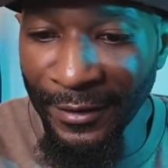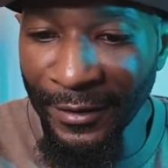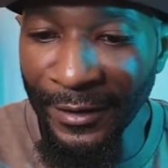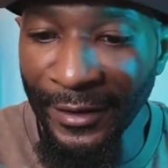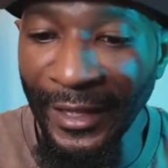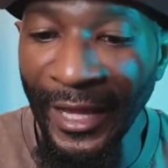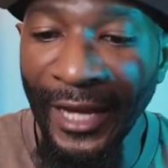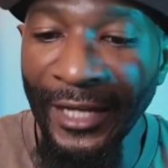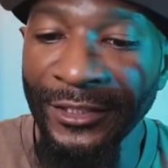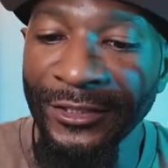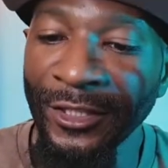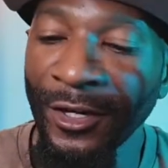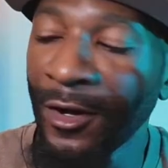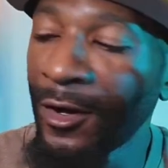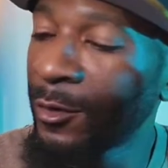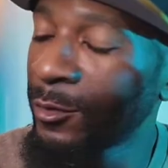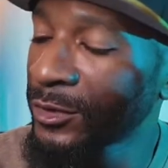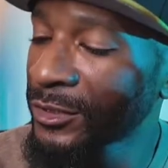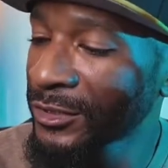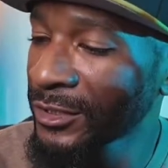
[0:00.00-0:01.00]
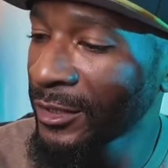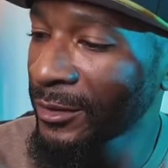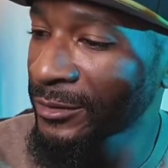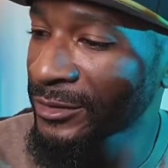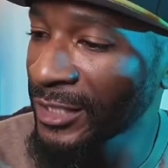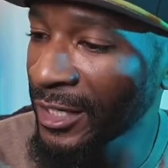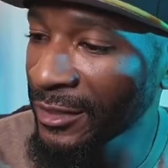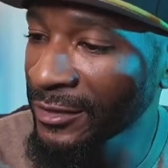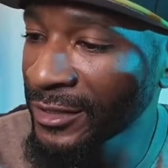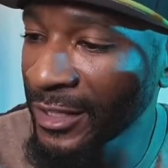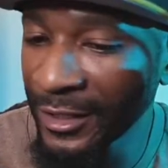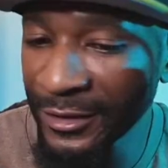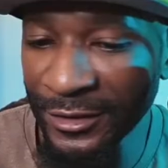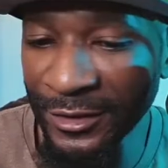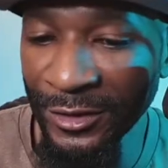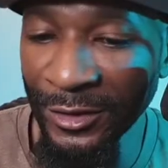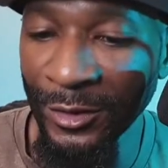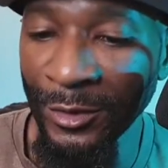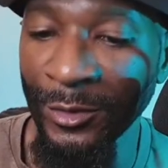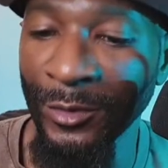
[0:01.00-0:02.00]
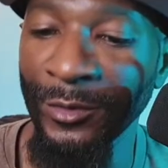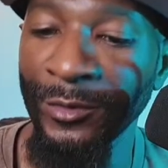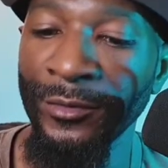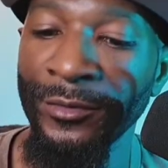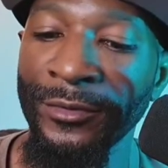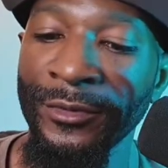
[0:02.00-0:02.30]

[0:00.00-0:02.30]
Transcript: Lysol, what's up? Shouts out to you.